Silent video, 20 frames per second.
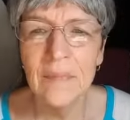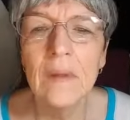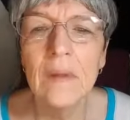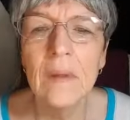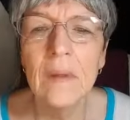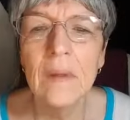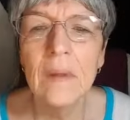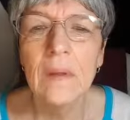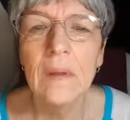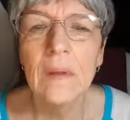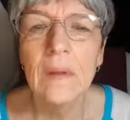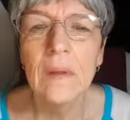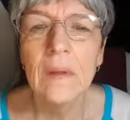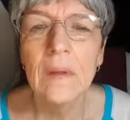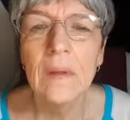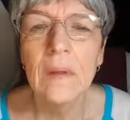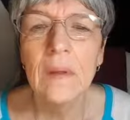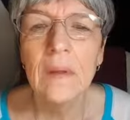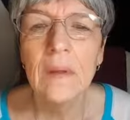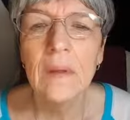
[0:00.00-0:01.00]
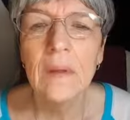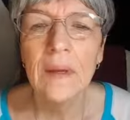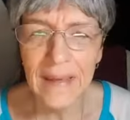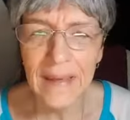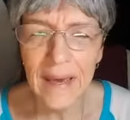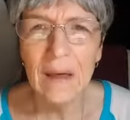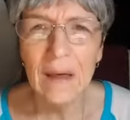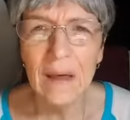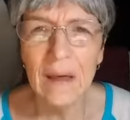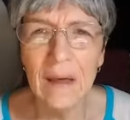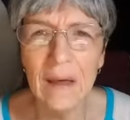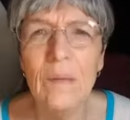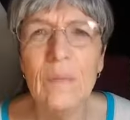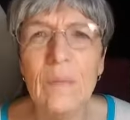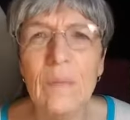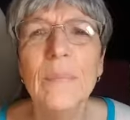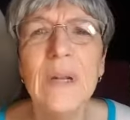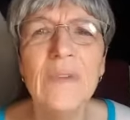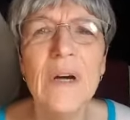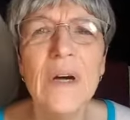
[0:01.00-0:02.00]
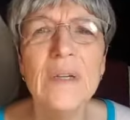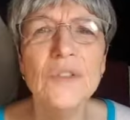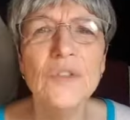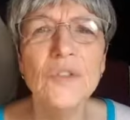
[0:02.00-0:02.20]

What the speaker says: Get crazy on your end?